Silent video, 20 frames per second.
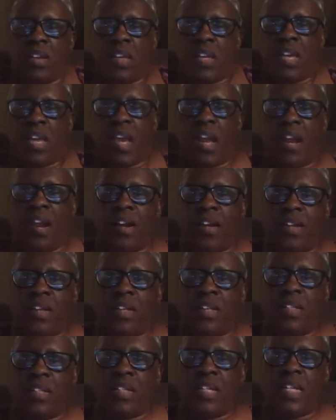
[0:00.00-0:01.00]

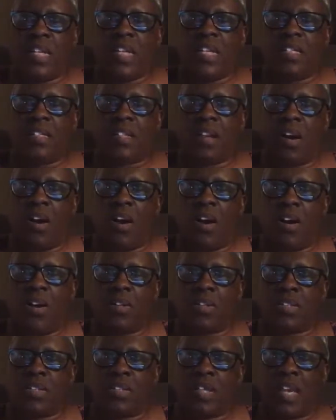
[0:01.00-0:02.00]
Carolyn East
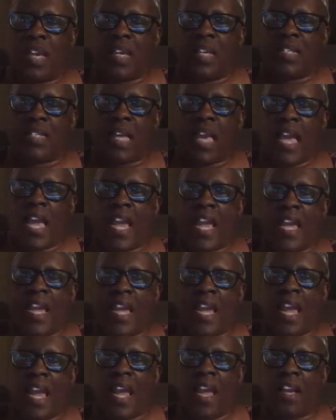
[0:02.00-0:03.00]
All says,
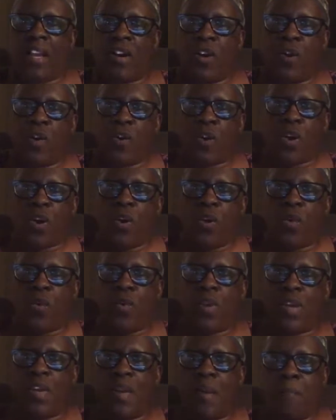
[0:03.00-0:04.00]
hey at
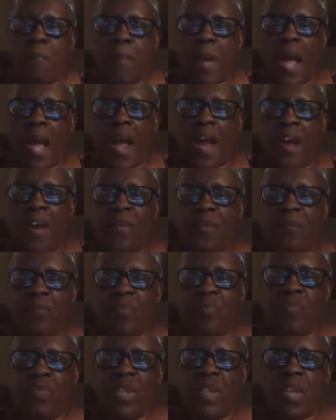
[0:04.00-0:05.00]
Coco Empire.
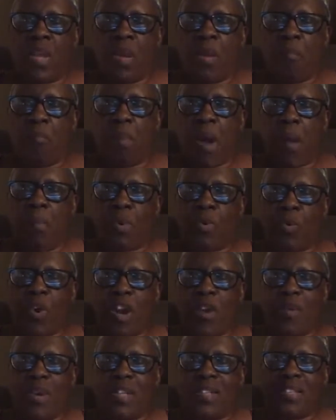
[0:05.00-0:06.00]
Mama
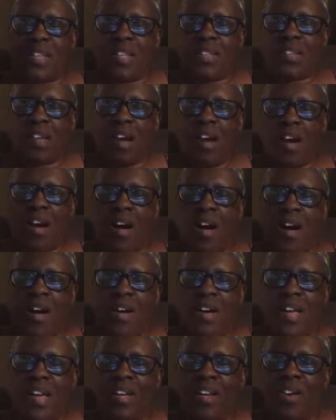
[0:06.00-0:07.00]
Ray Ray says,
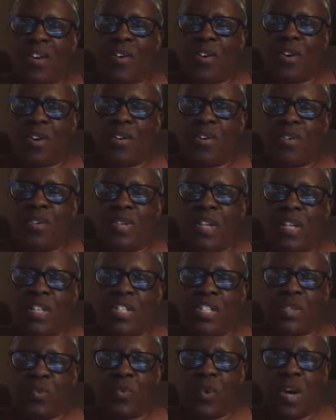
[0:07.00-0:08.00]
at Coco and
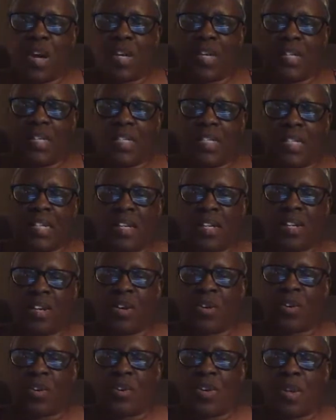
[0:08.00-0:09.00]
Shawana.
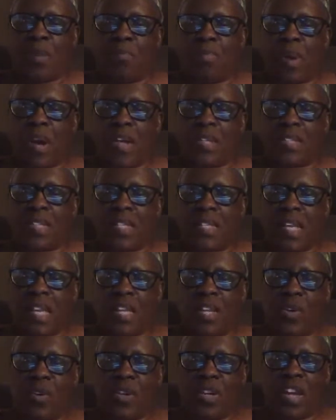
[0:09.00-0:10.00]
Coco Empire says,
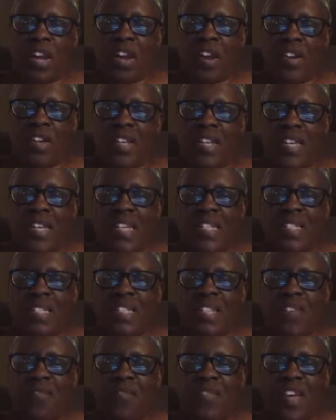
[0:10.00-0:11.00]
hello to Carolyn East.
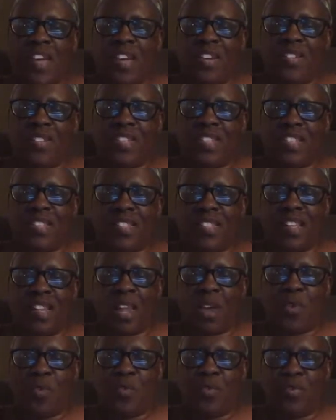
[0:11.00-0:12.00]
Tim Vales is
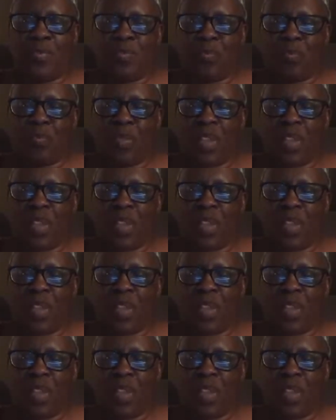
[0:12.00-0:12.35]
gloating.